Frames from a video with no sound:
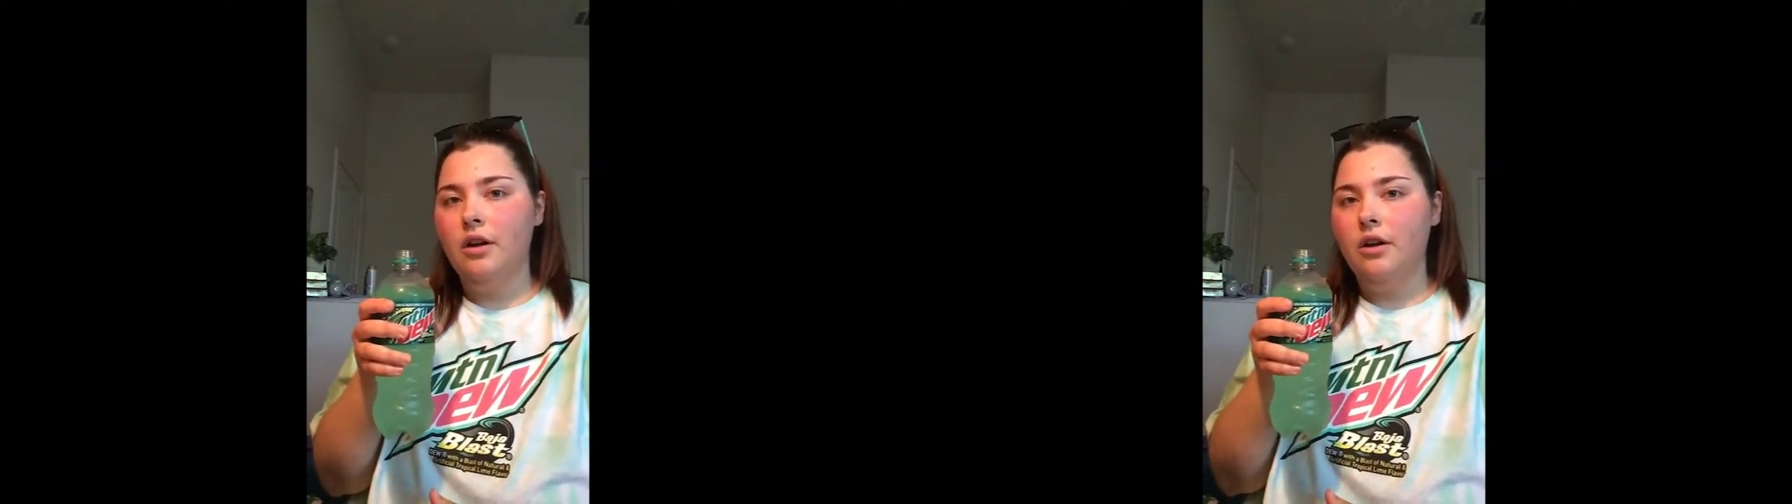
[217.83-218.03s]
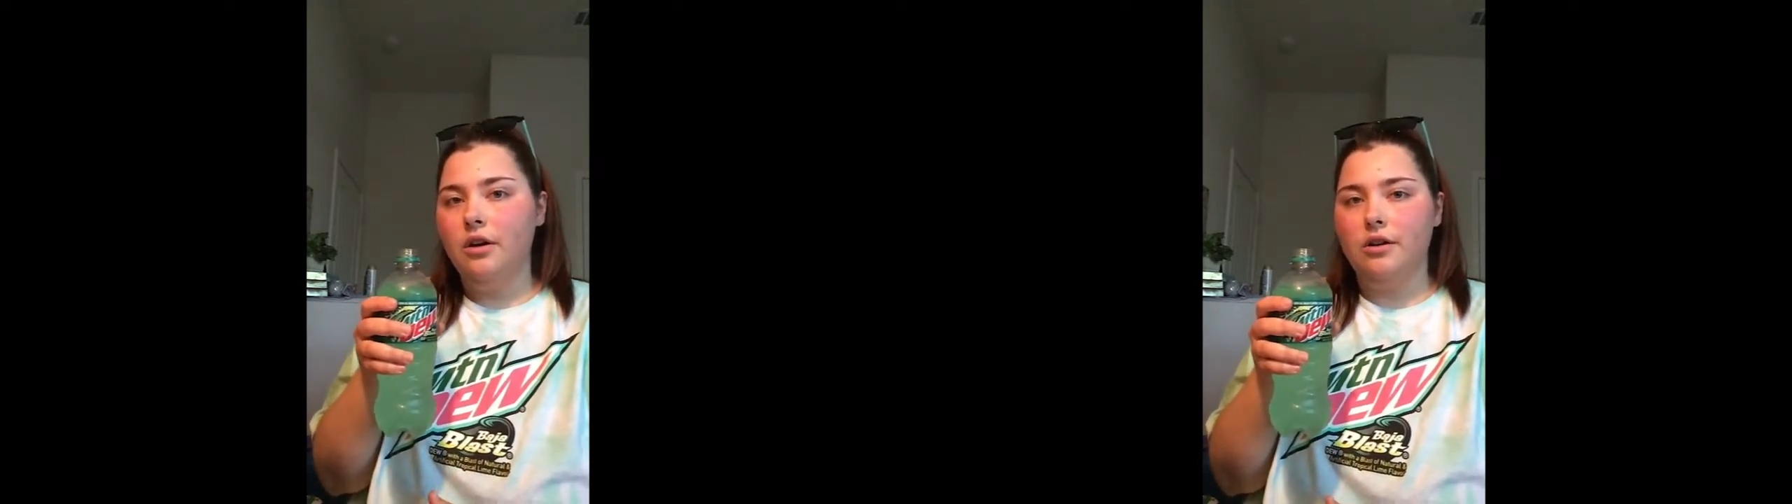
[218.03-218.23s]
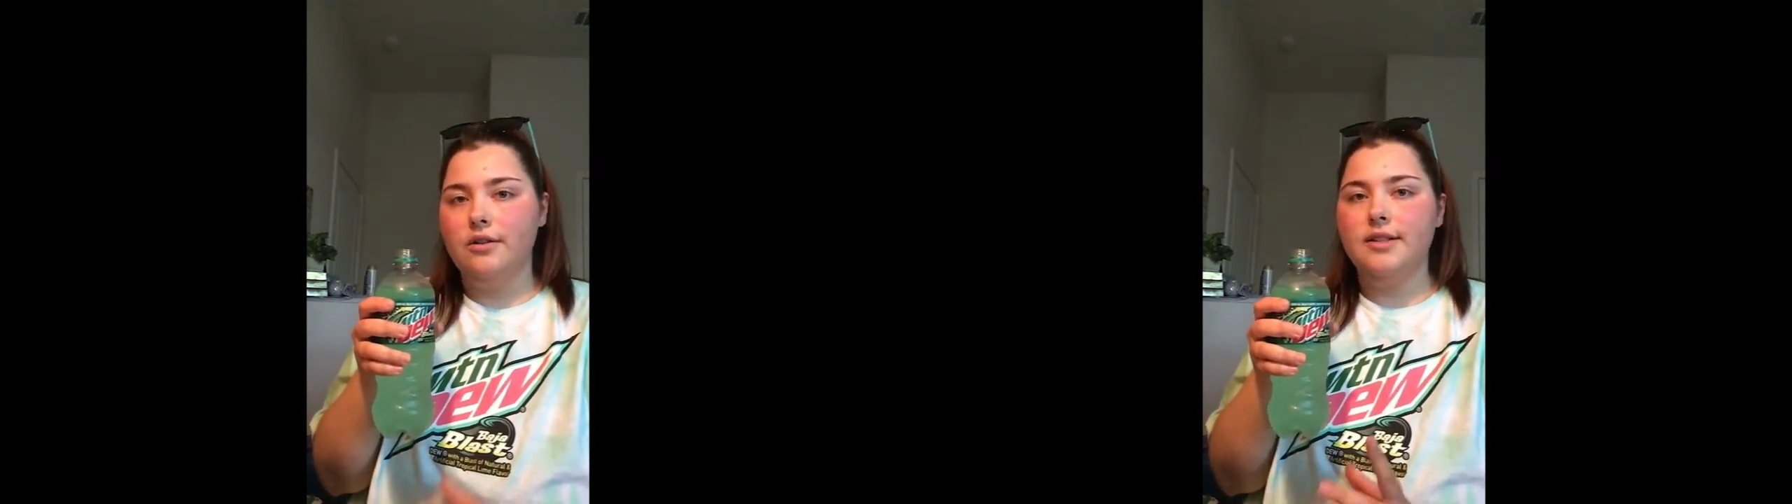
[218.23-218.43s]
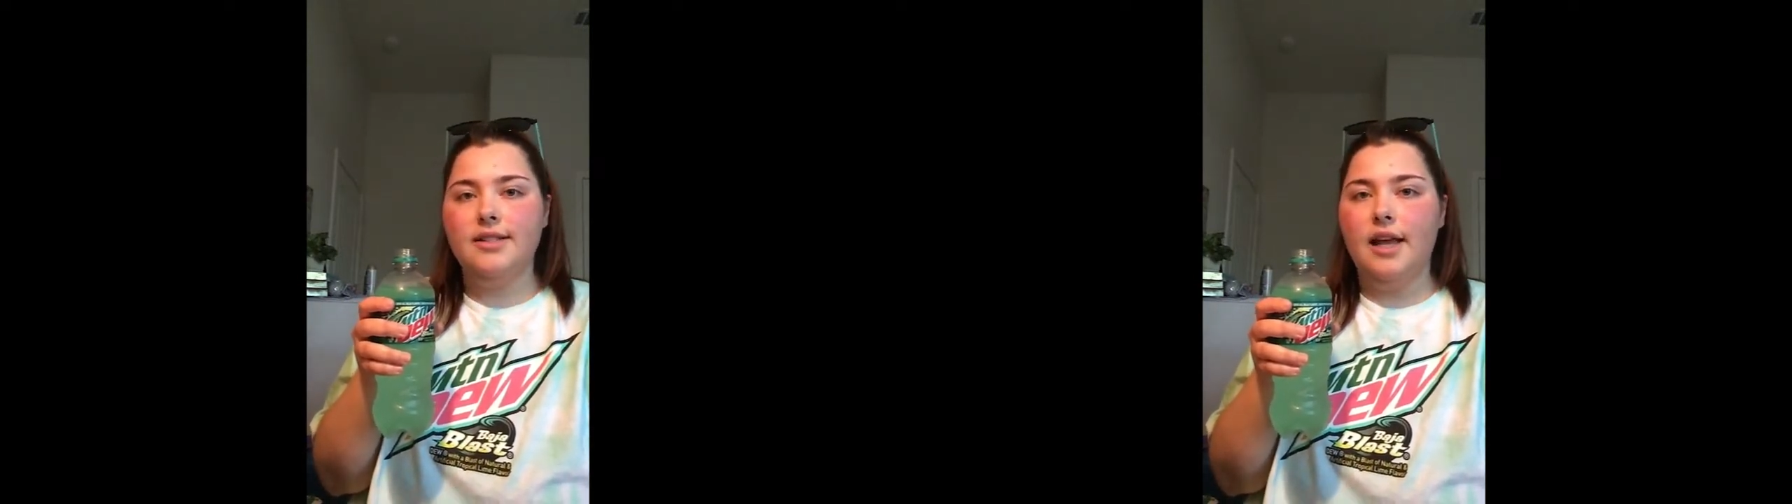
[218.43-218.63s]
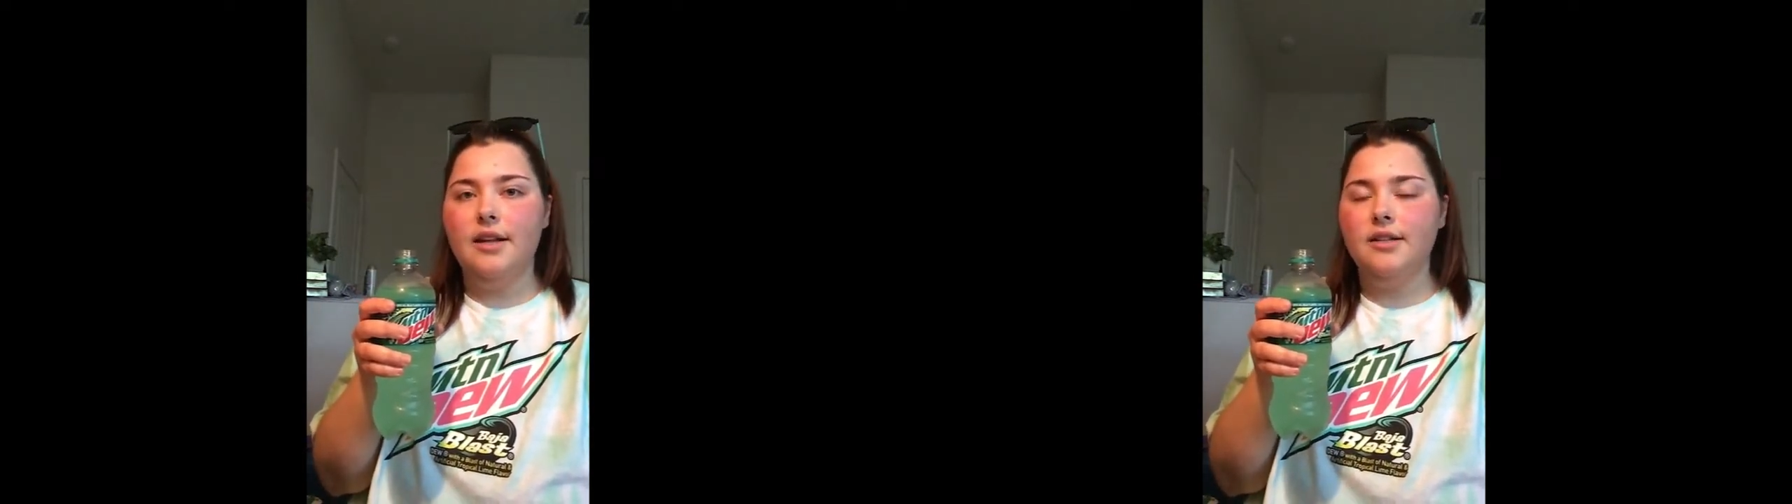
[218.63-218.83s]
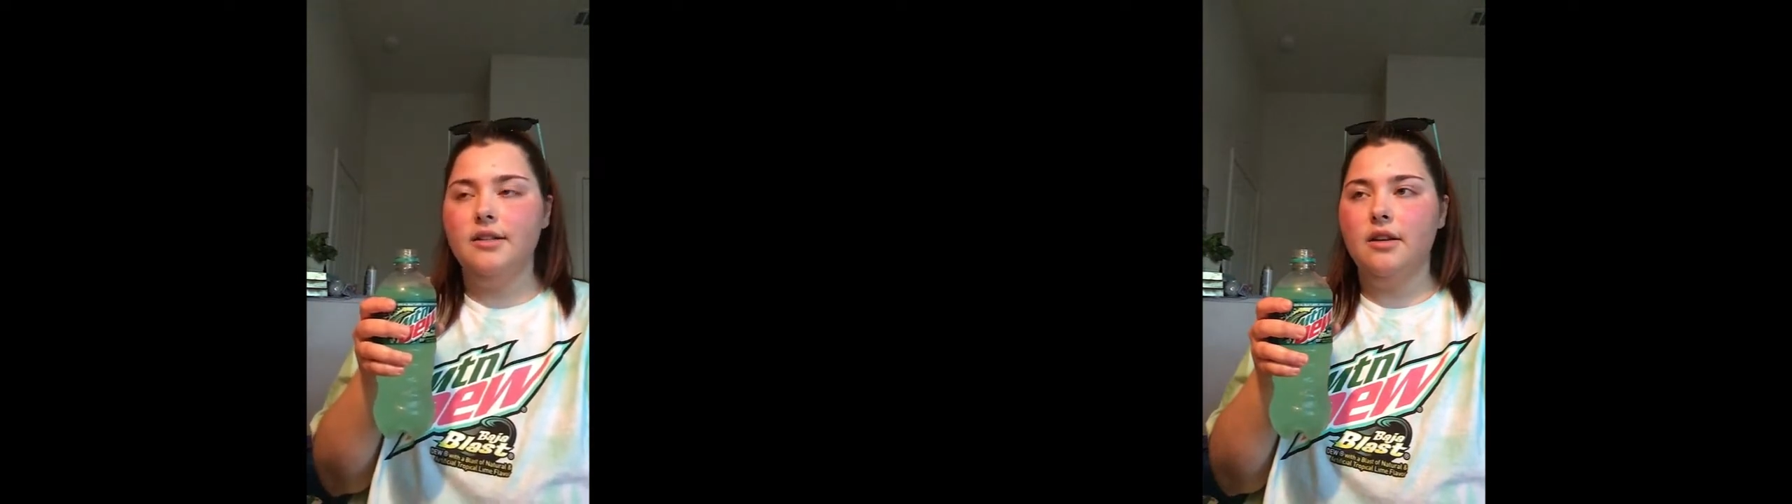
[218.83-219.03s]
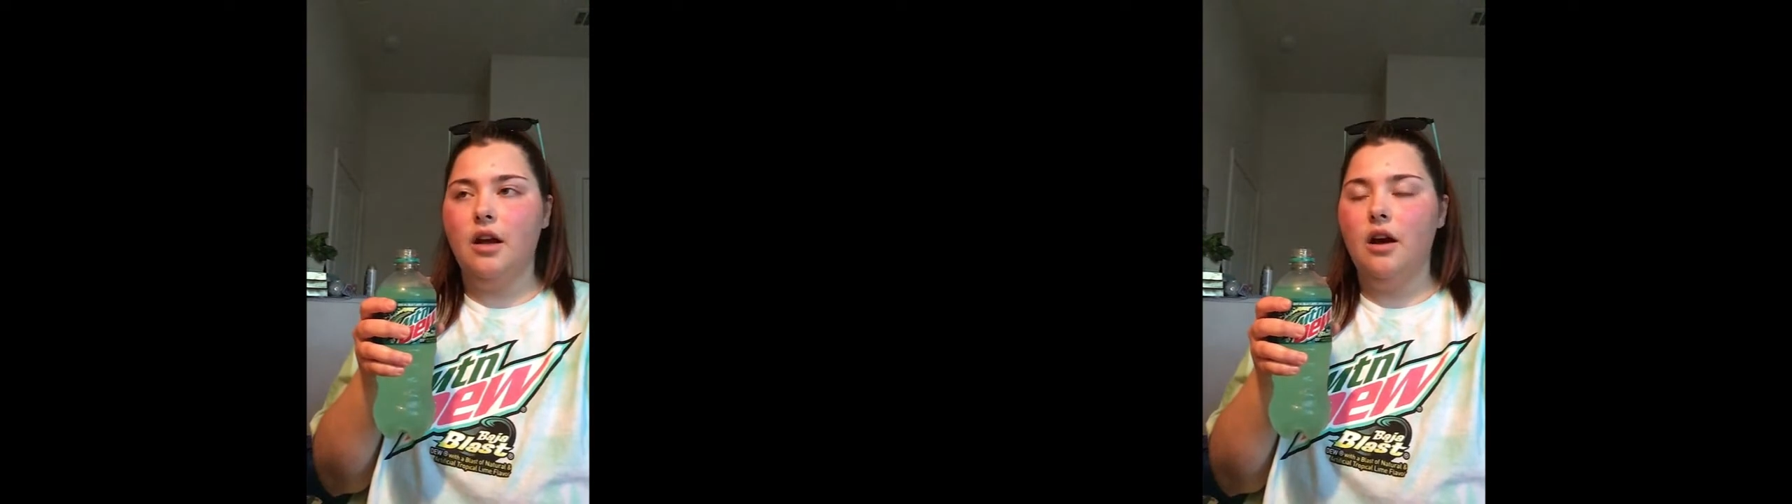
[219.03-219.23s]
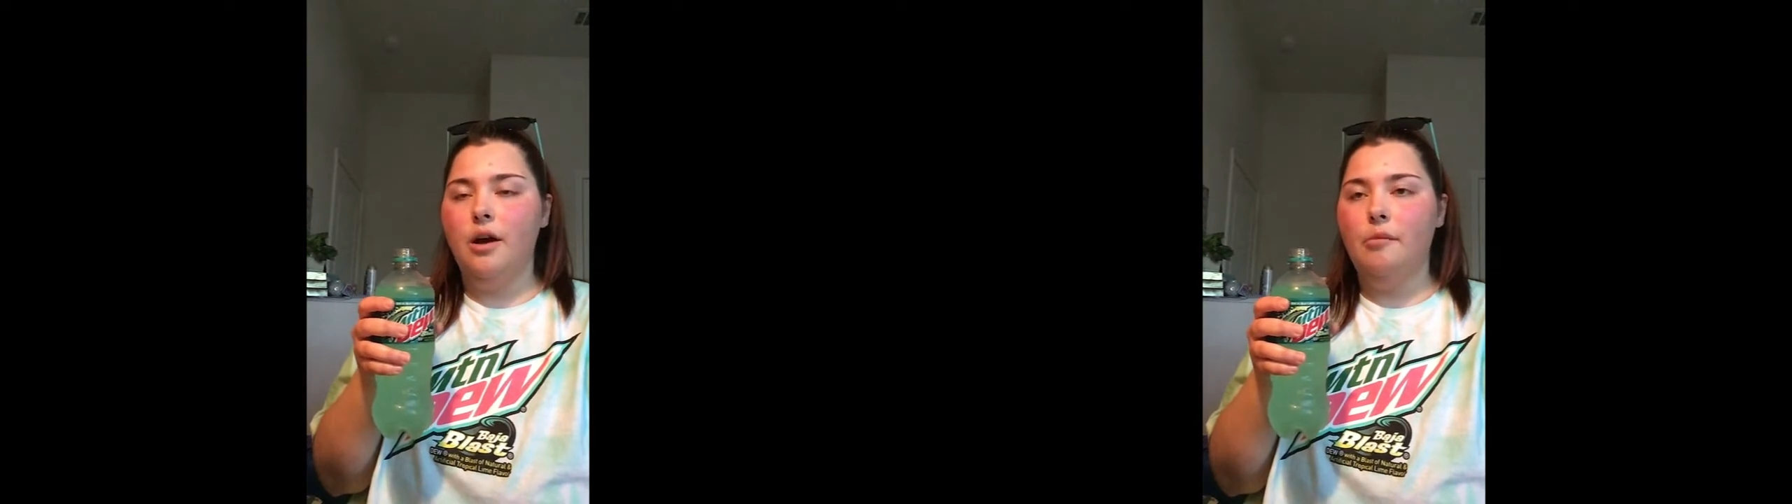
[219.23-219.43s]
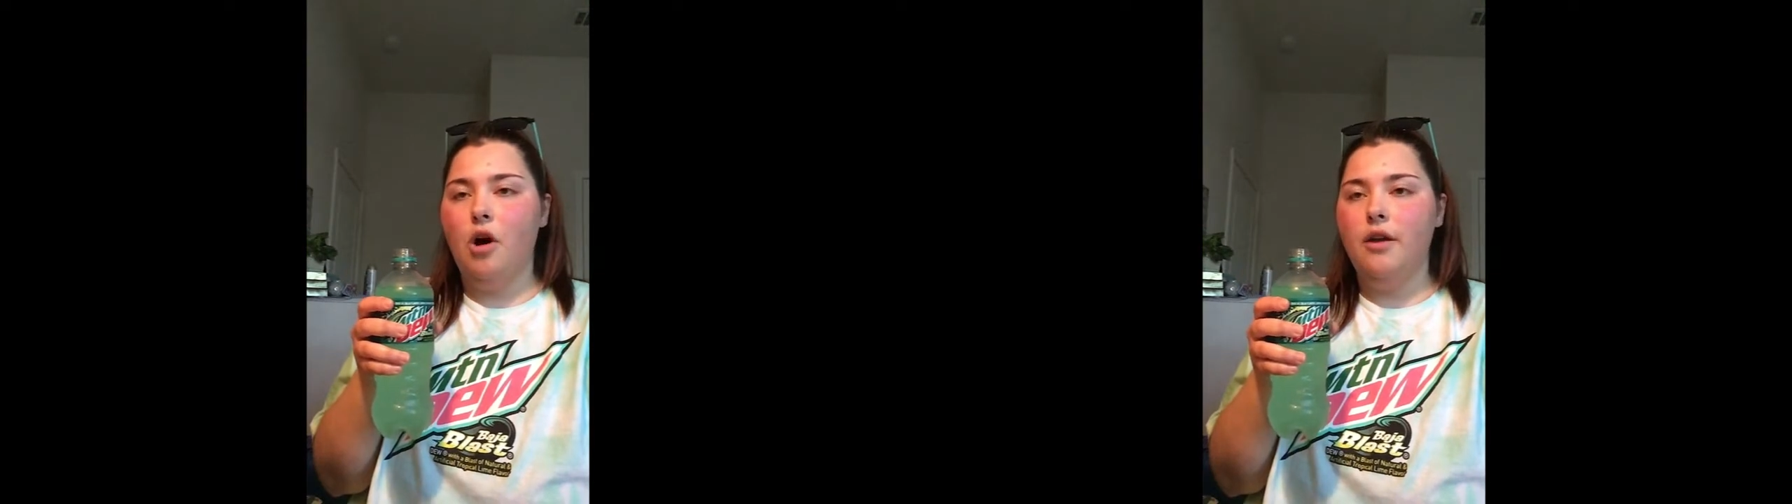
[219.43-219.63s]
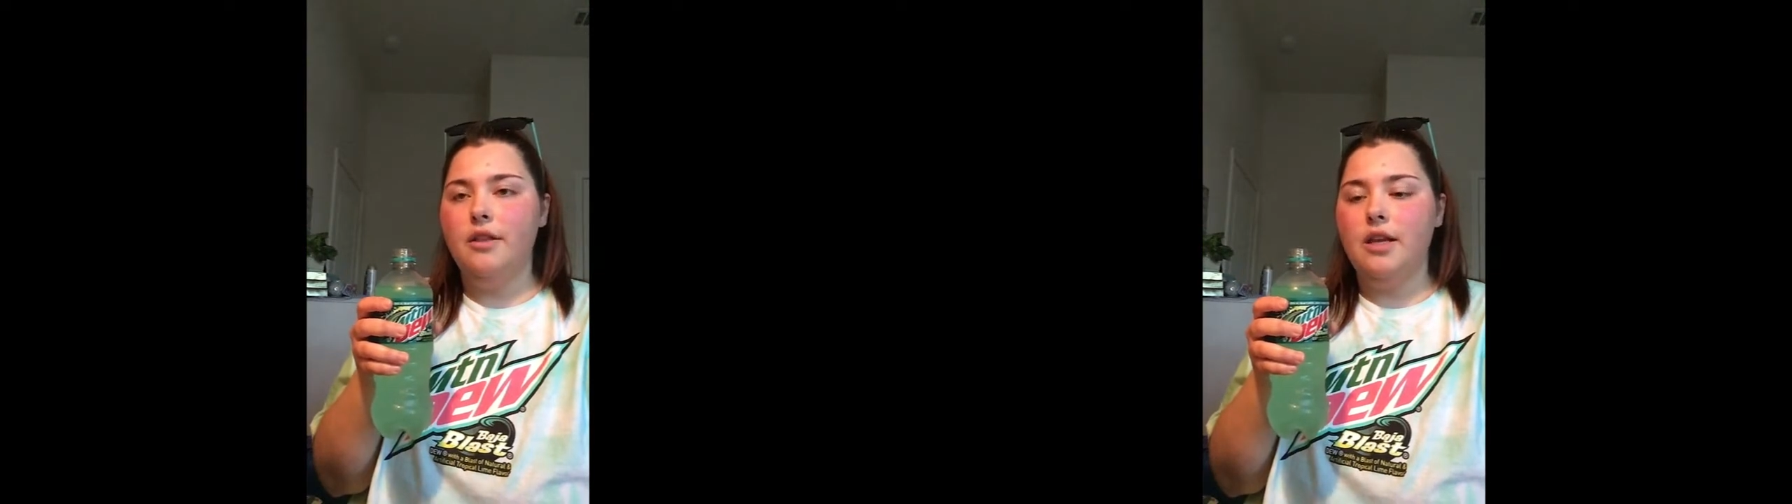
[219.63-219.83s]
or scent,
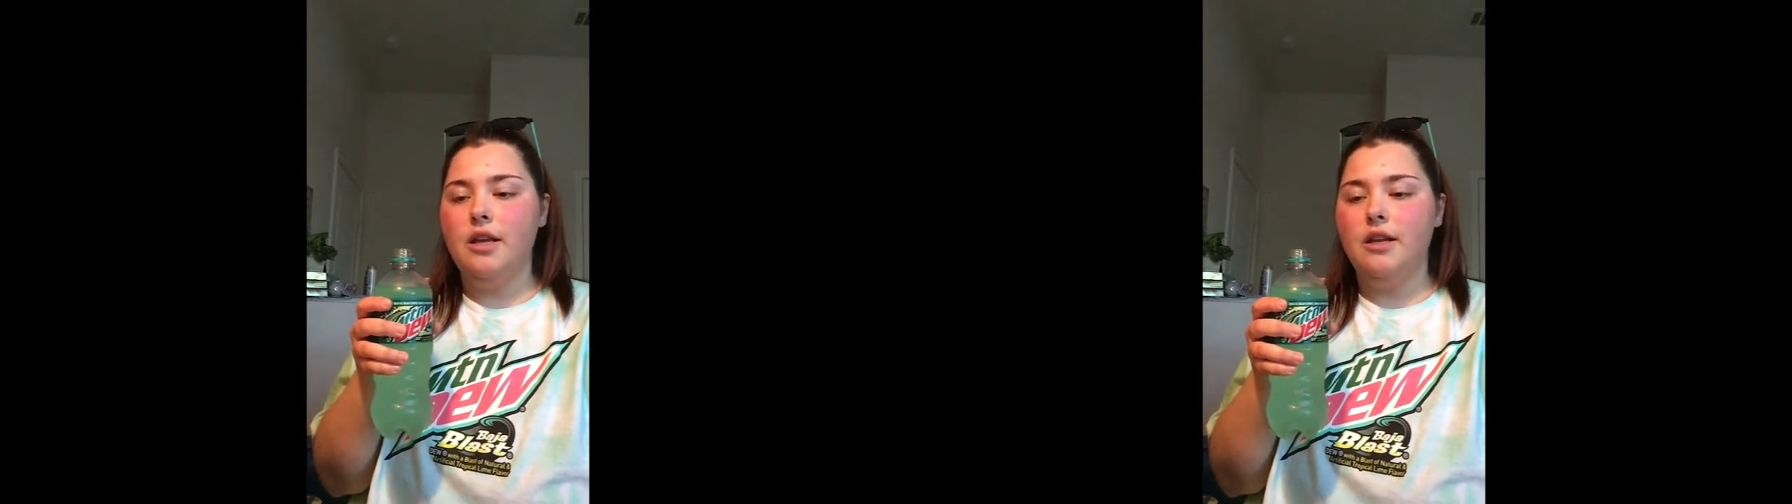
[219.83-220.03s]
on the